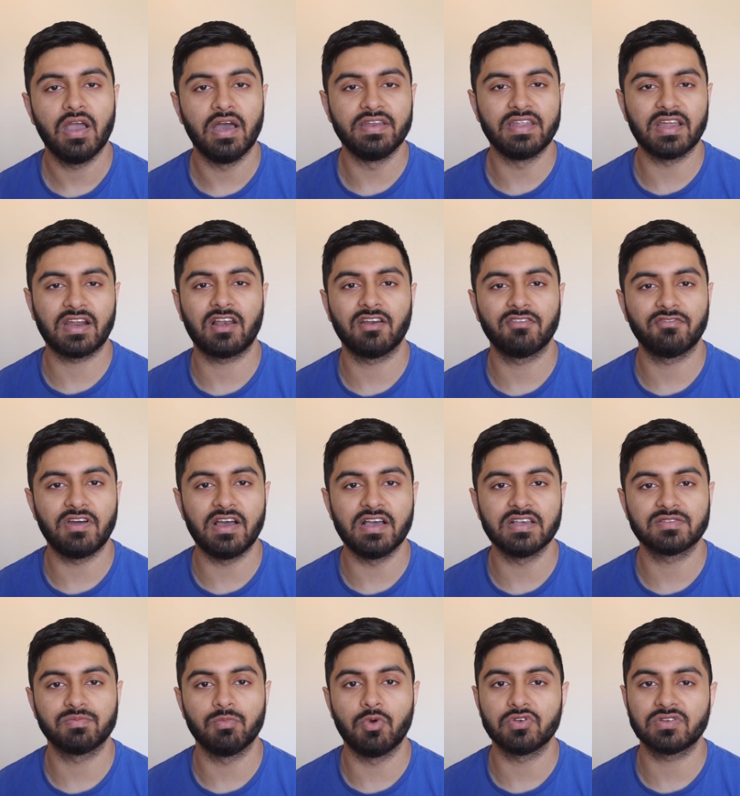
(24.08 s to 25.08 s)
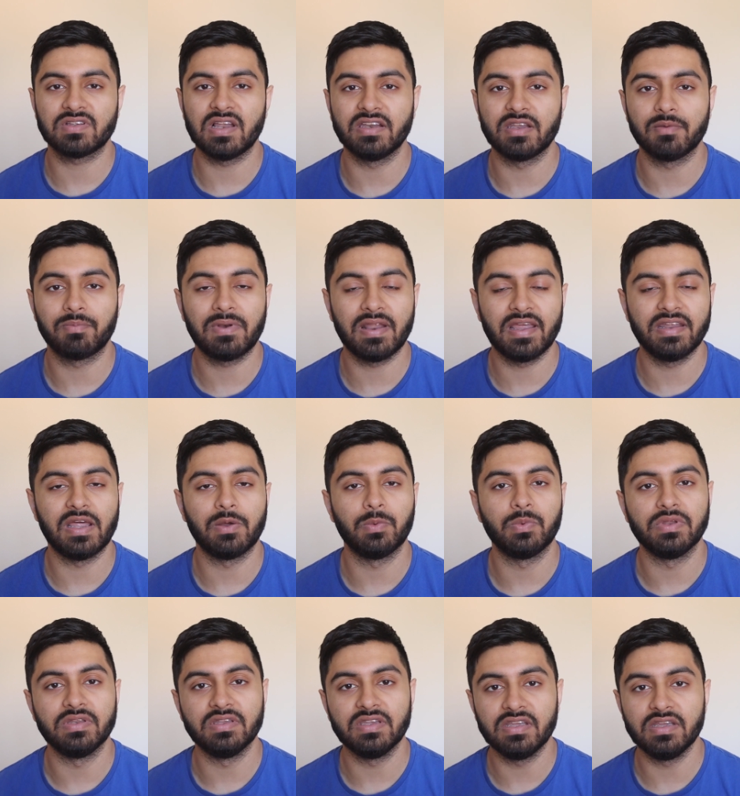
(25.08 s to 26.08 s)
And Declan Rice, most likely the player that
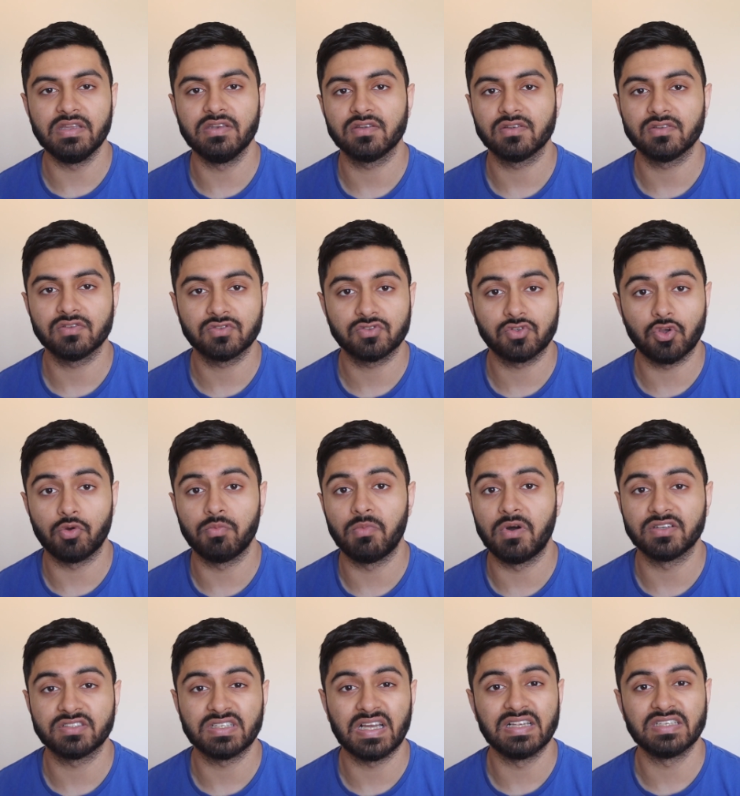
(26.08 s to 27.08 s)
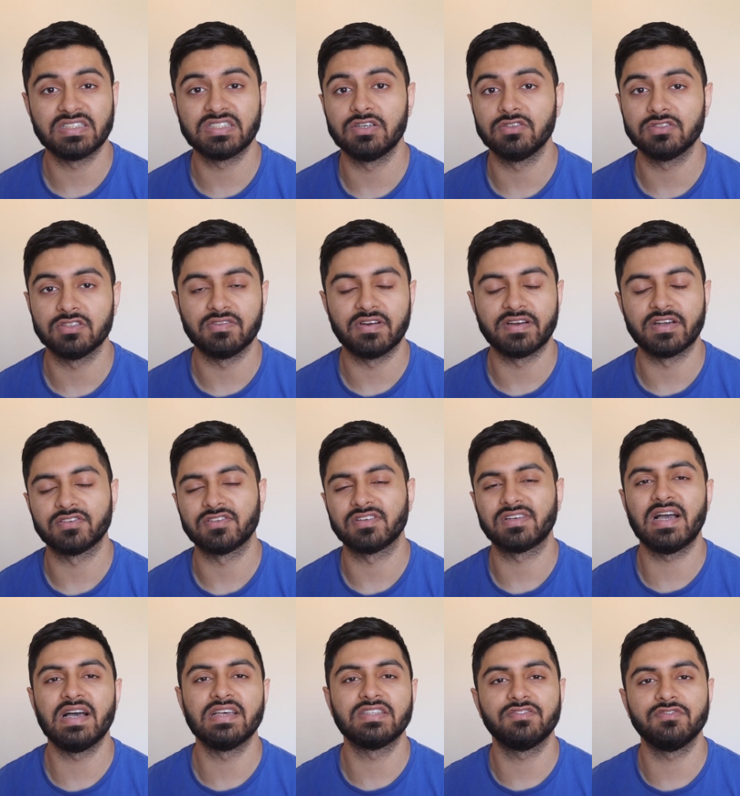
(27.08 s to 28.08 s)
we need so much at Chelsea right now. So
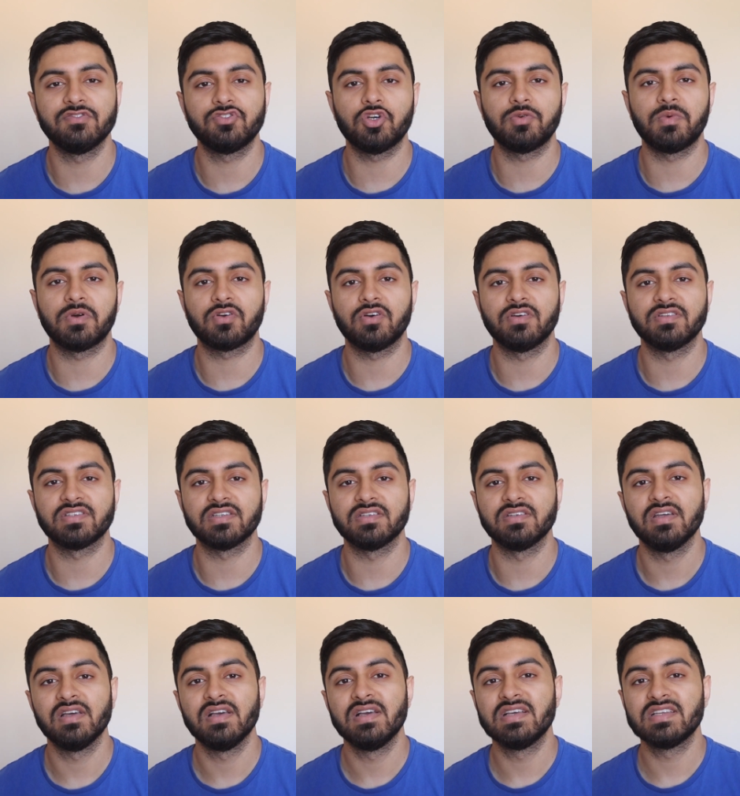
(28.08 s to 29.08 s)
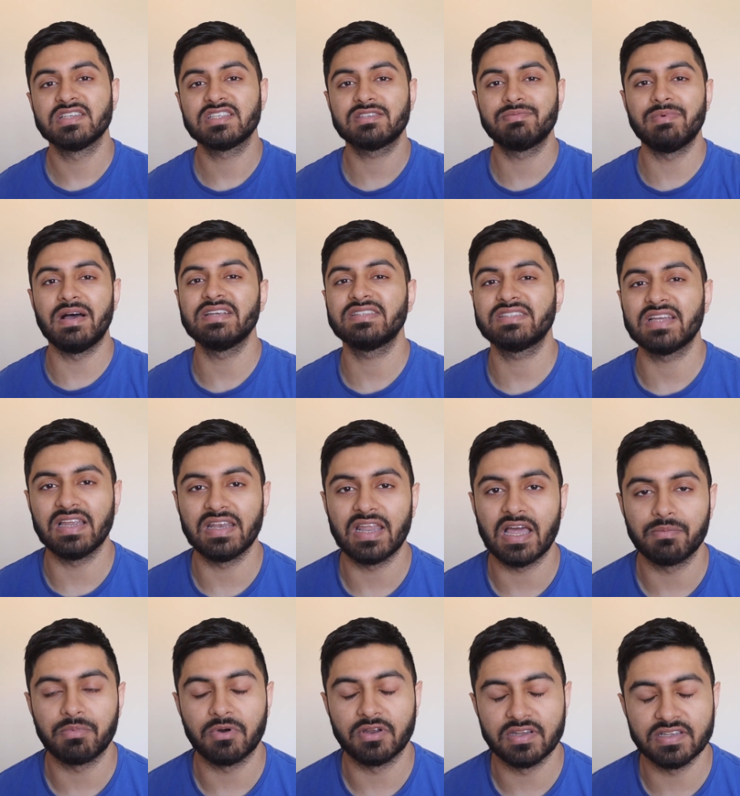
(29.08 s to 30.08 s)
guys, if you enjoy my content, smash that
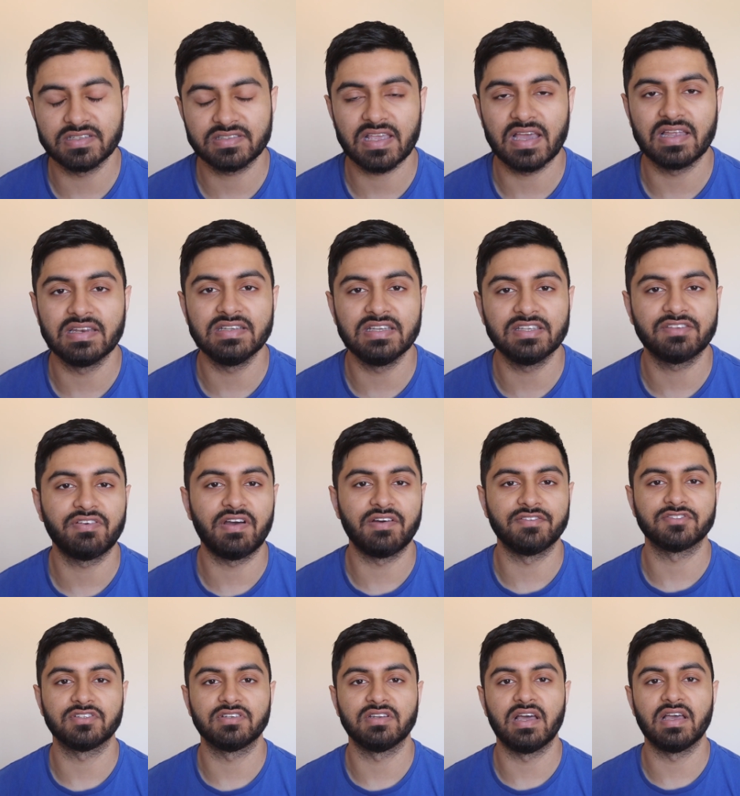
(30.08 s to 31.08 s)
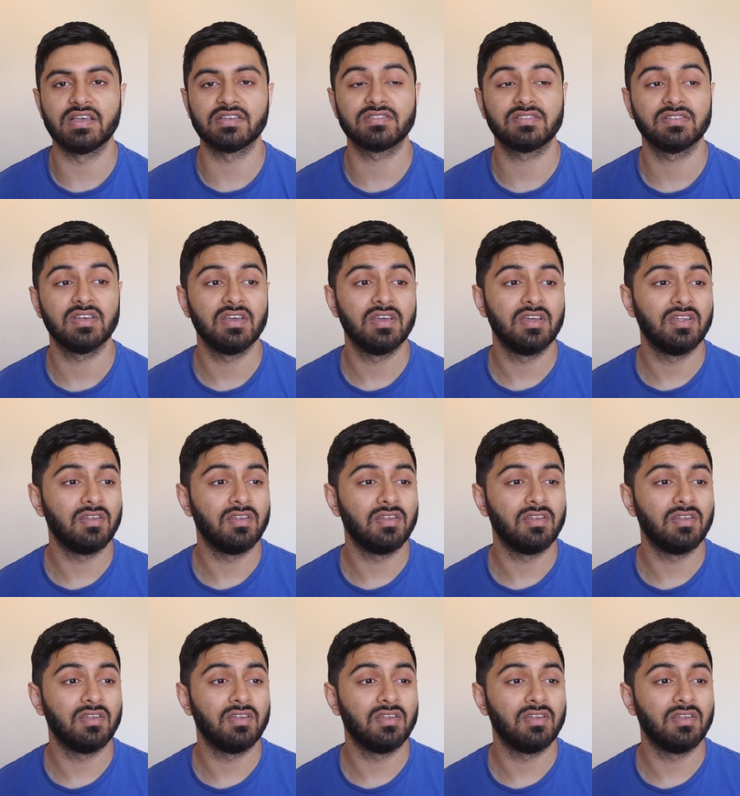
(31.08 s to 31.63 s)
like button. Let's get at least 500 likes.